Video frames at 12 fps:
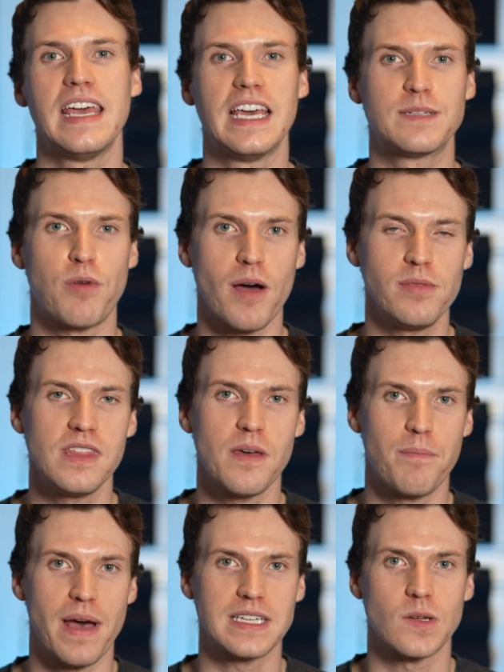is probably the
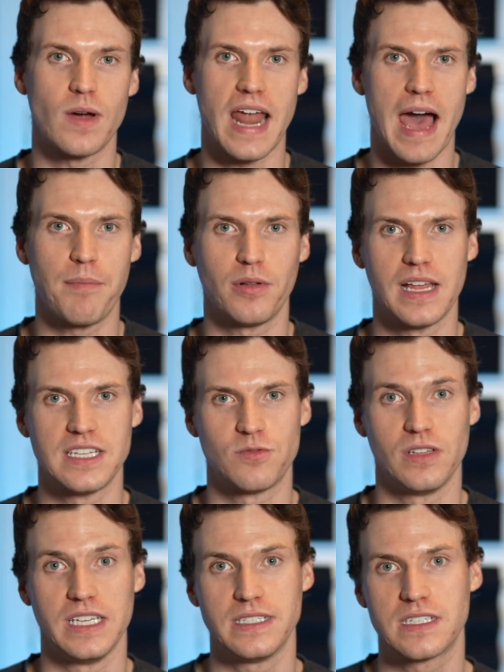best one Apple has
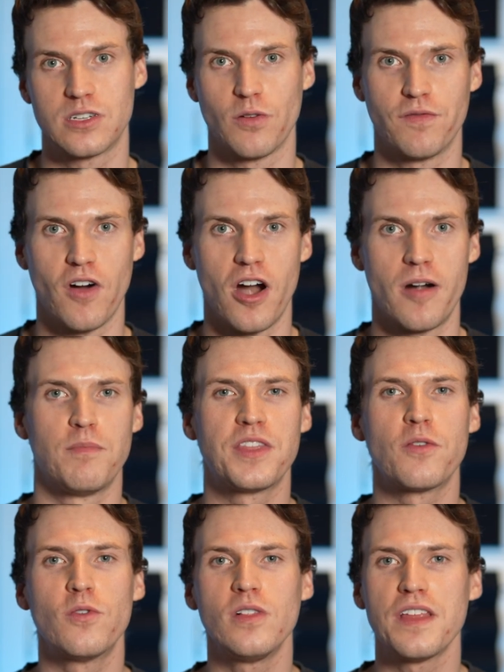released so far. But
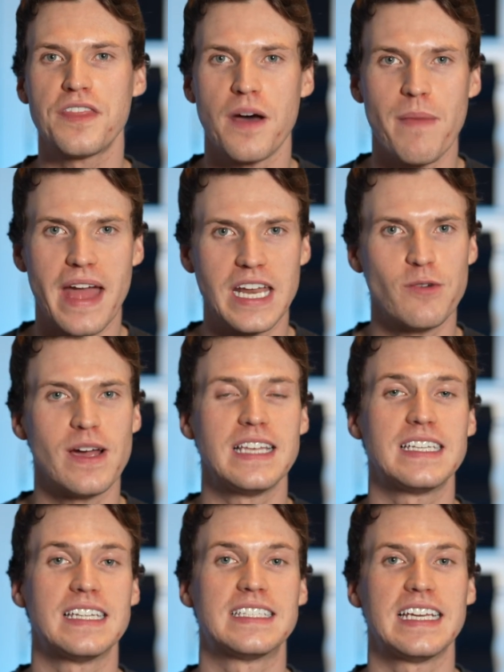the rule of thumb
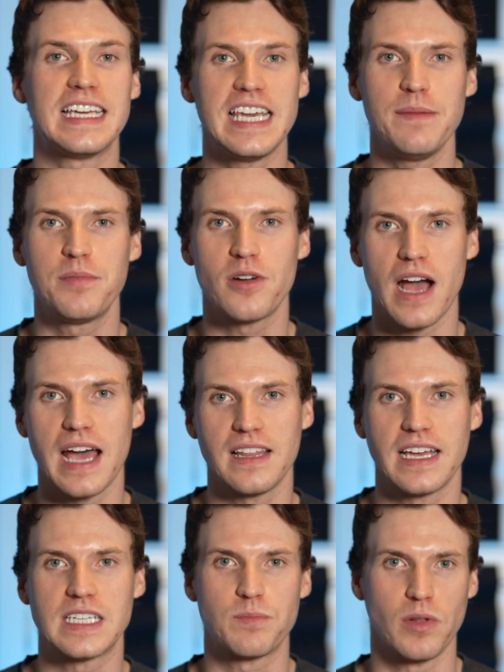anyways is to keep your
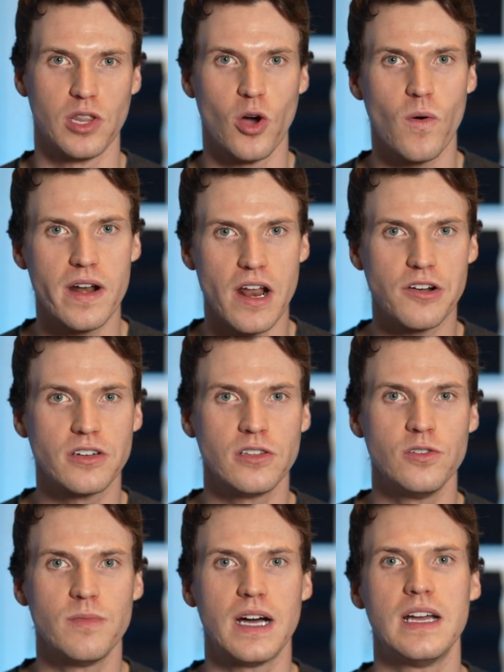highlights below 100
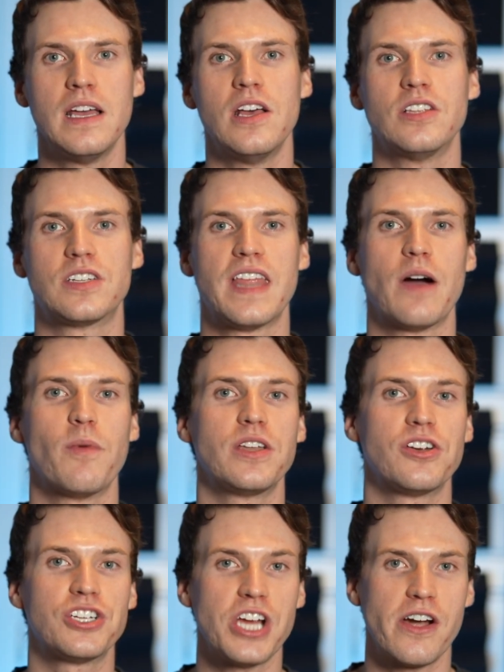luma so that when
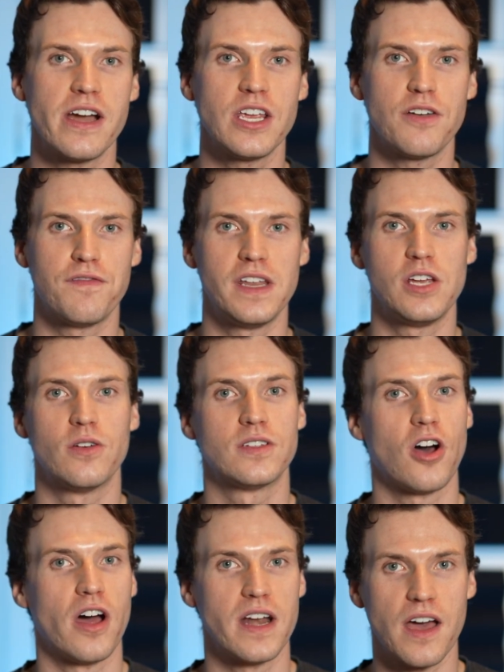you're sharing your videos
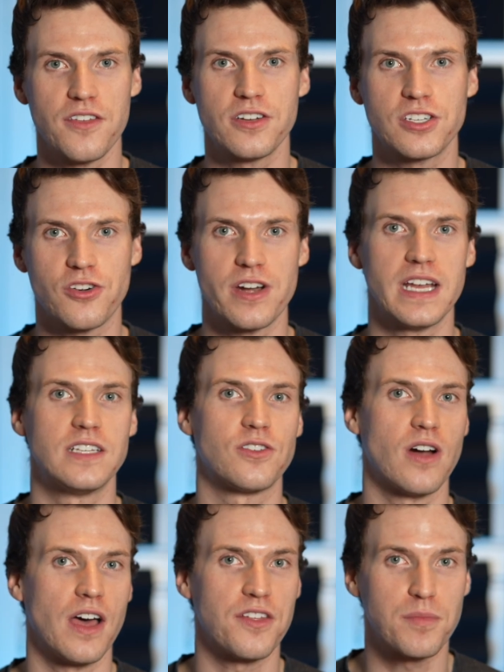on other screens
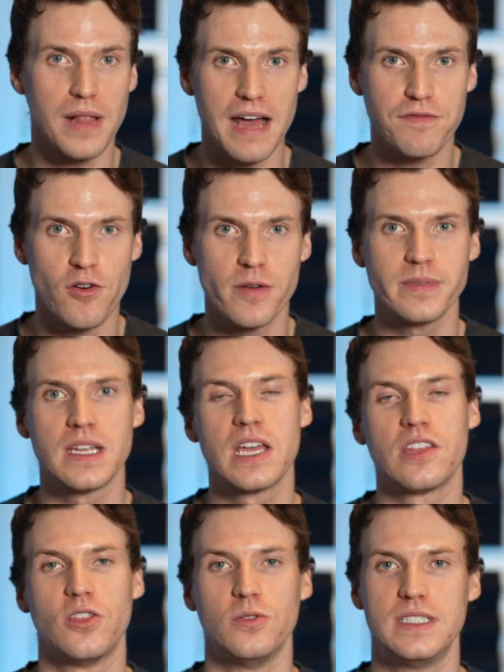or other platforms,
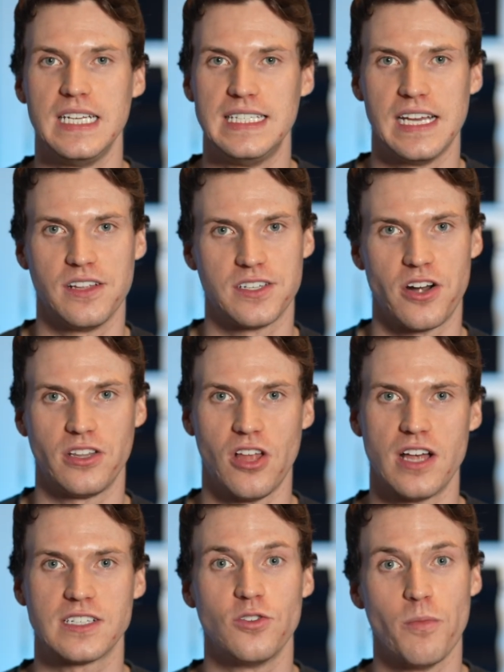those details aren't
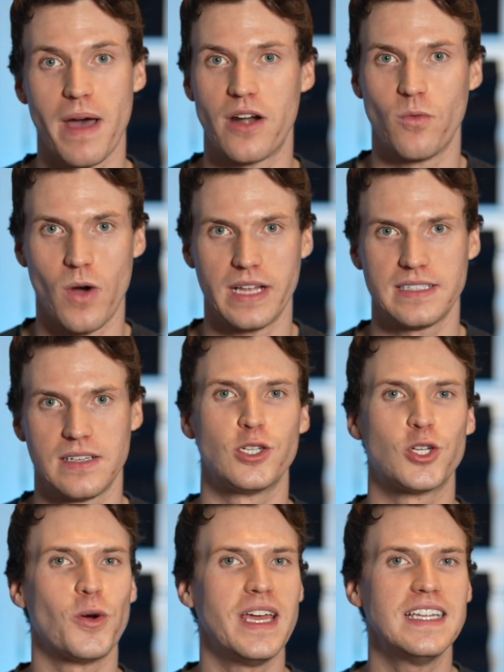lost no matter what.
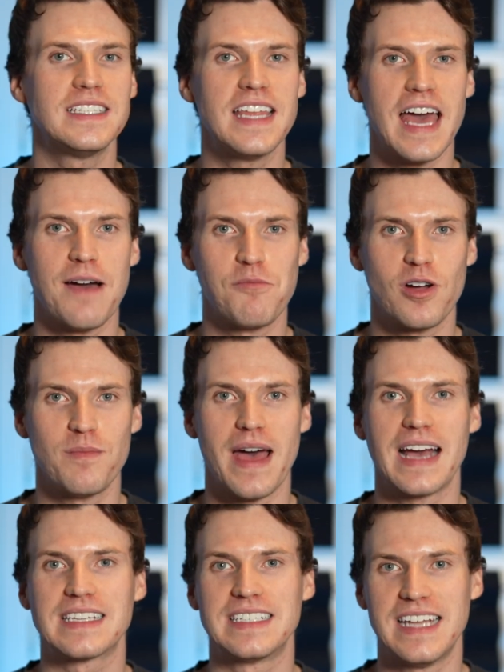So is the M1
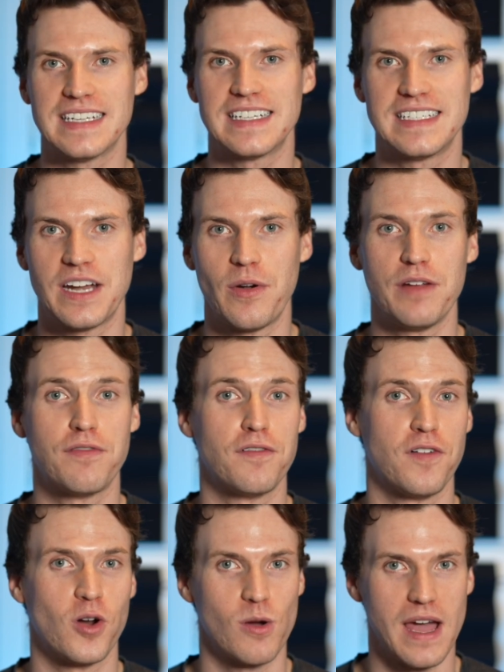Max necessary for
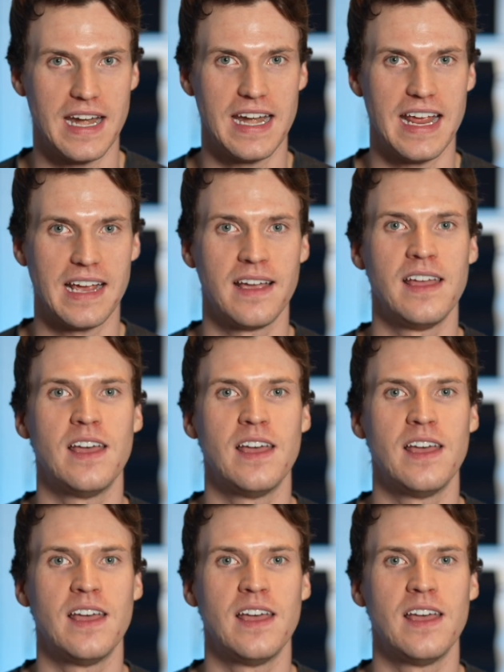photo editing?